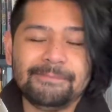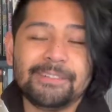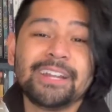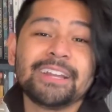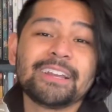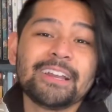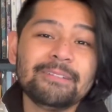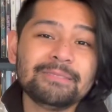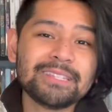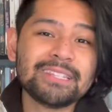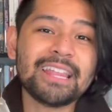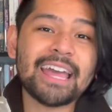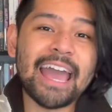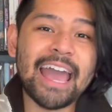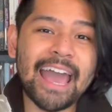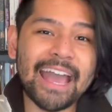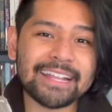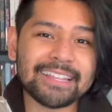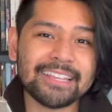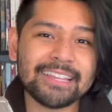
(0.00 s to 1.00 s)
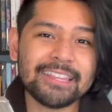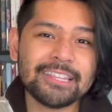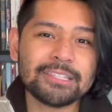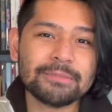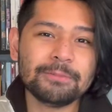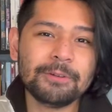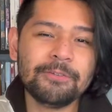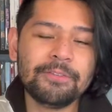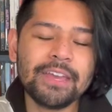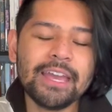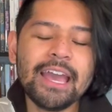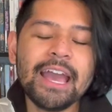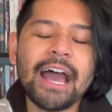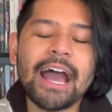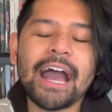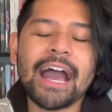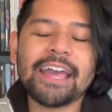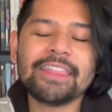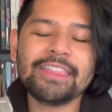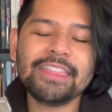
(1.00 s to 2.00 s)
When it comes to the acting in this movie,
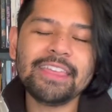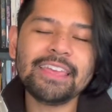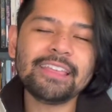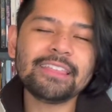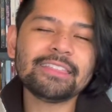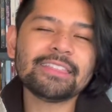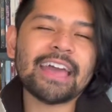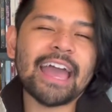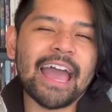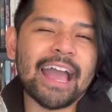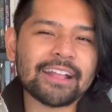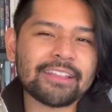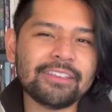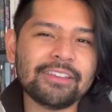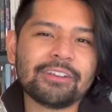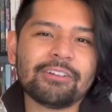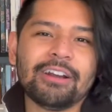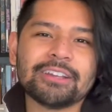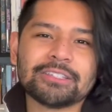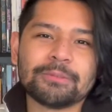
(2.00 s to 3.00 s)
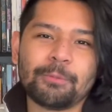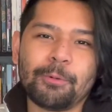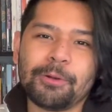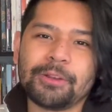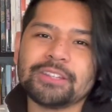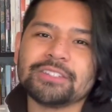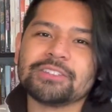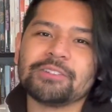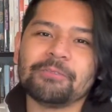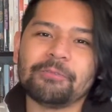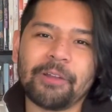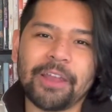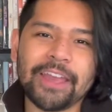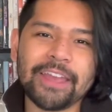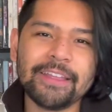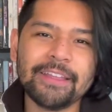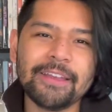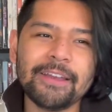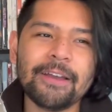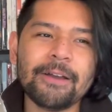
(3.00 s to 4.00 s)
I think the acting across the board is
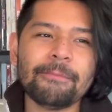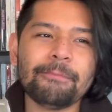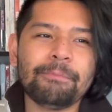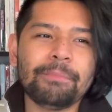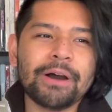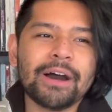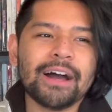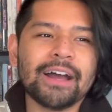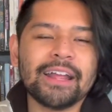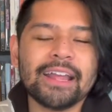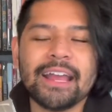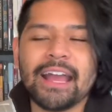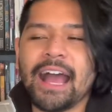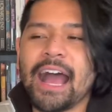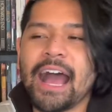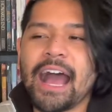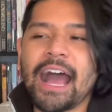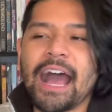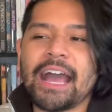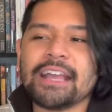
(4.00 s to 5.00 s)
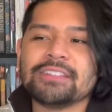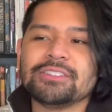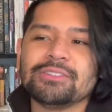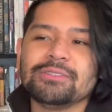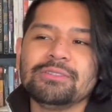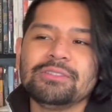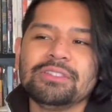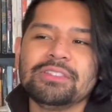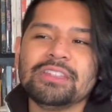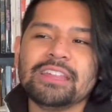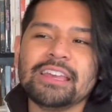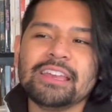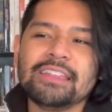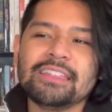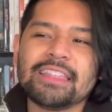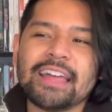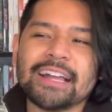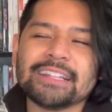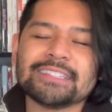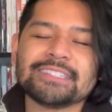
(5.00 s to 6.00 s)
great, but I do
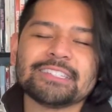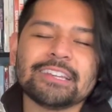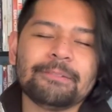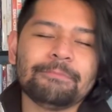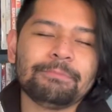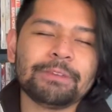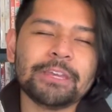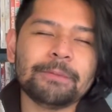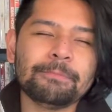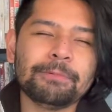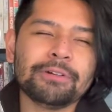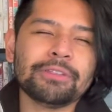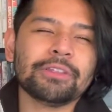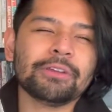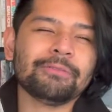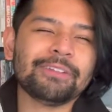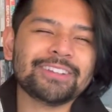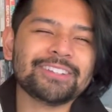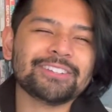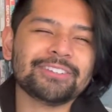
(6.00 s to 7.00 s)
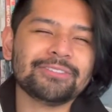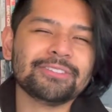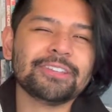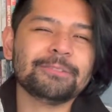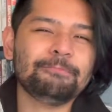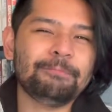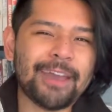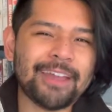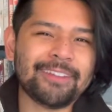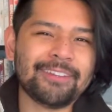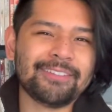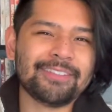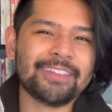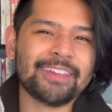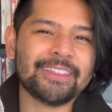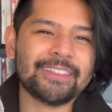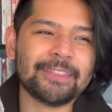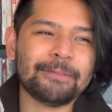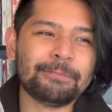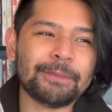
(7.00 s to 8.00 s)
think that some people in the original did better
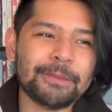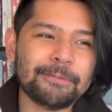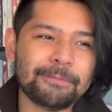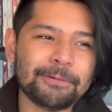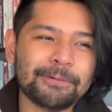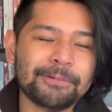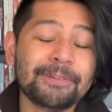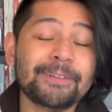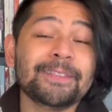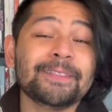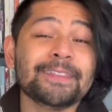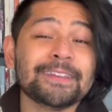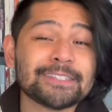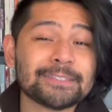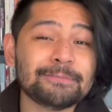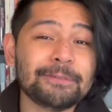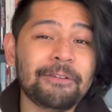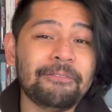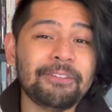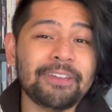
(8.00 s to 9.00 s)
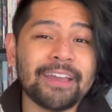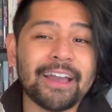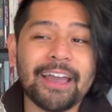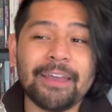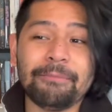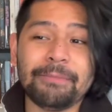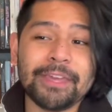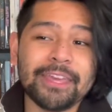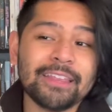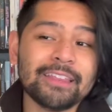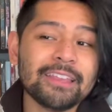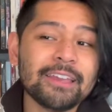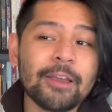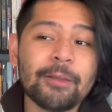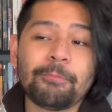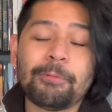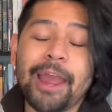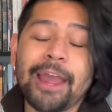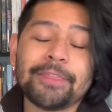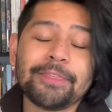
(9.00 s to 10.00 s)
than the people in this movie. I mean,
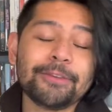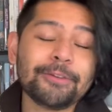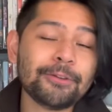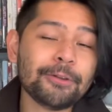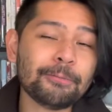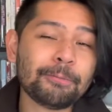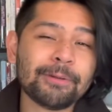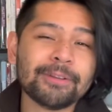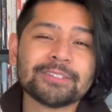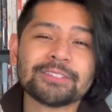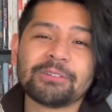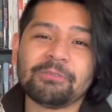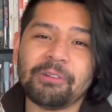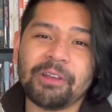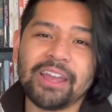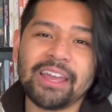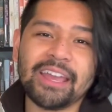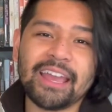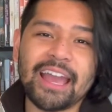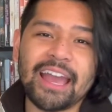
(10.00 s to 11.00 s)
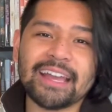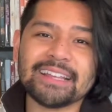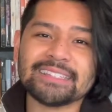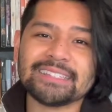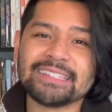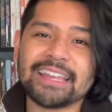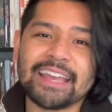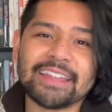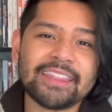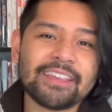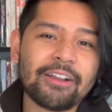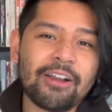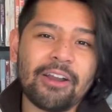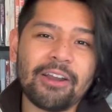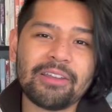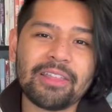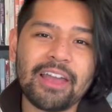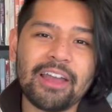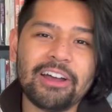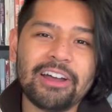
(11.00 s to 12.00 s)
Bradley Cooper is great as Stanley
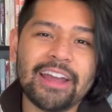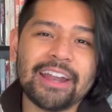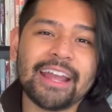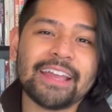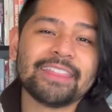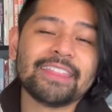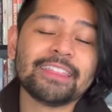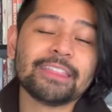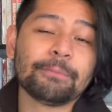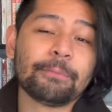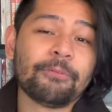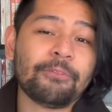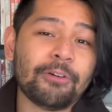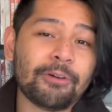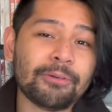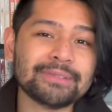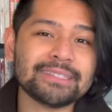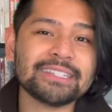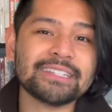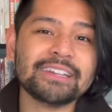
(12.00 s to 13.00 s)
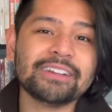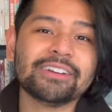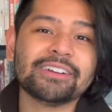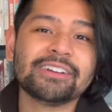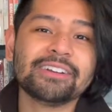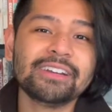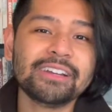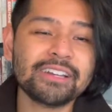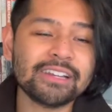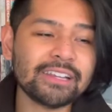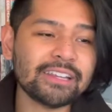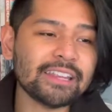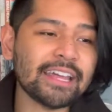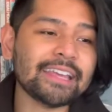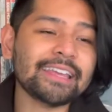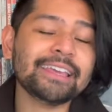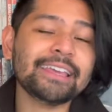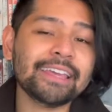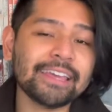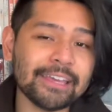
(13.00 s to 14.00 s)
Carlisle, and I think the performance here
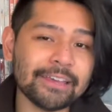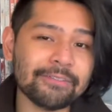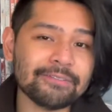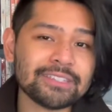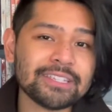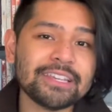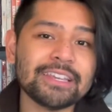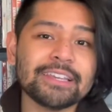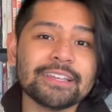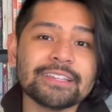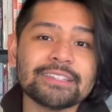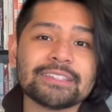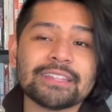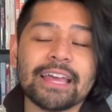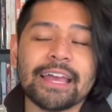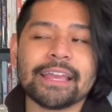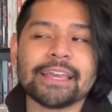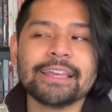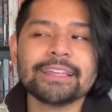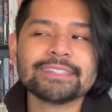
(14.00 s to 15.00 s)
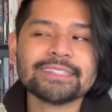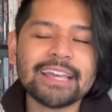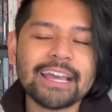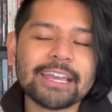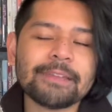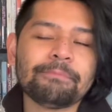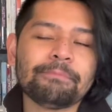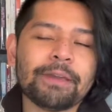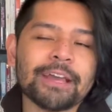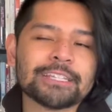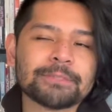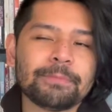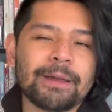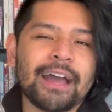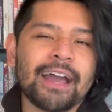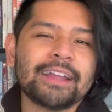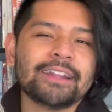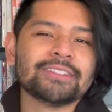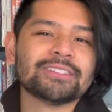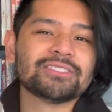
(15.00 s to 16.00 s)
that he gives is his second best
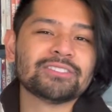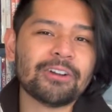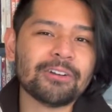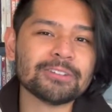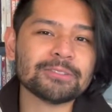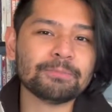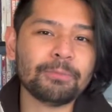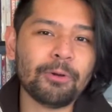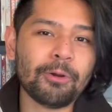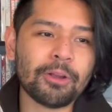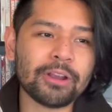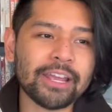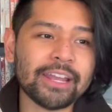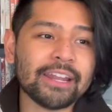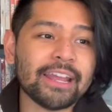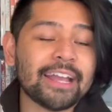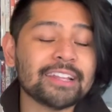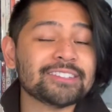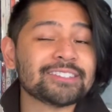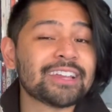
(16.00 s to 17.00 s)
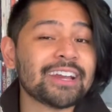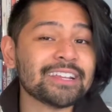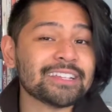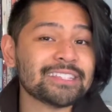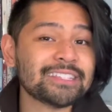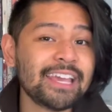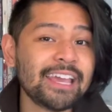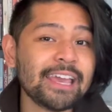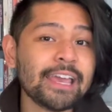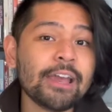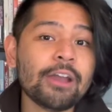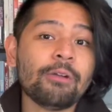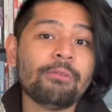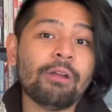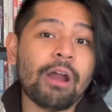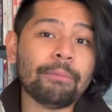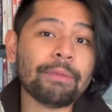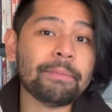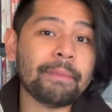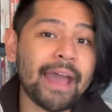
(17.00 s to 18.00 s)
behind A Star is Born, and I just gotta say,
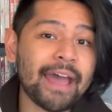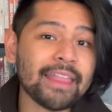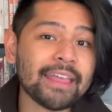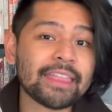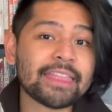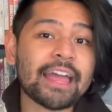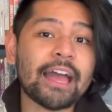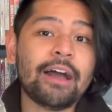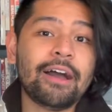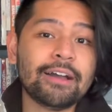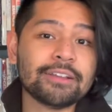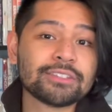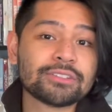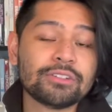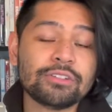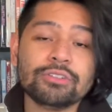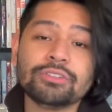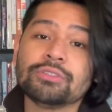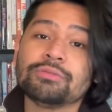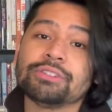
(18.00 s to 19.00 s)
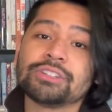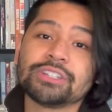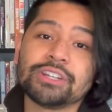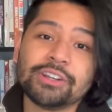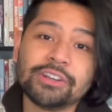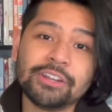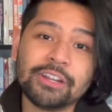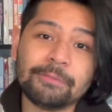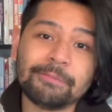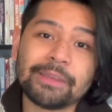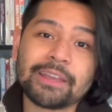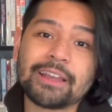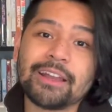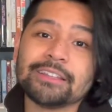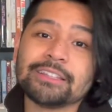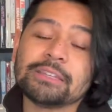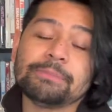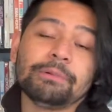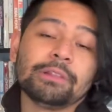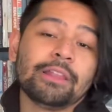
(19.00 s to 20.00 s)
Rami Malek, that Oscar, you should return it
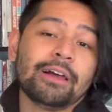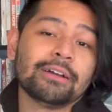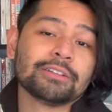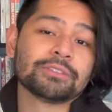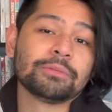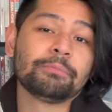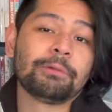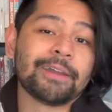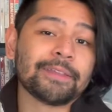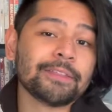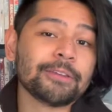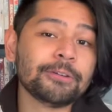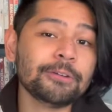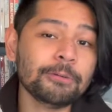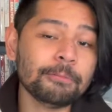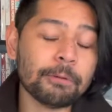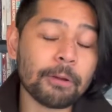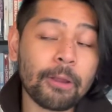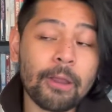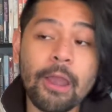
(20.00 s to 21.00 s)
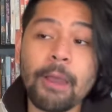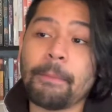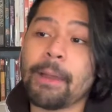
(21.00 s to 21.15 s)
because it belongs to Bradley Cooper.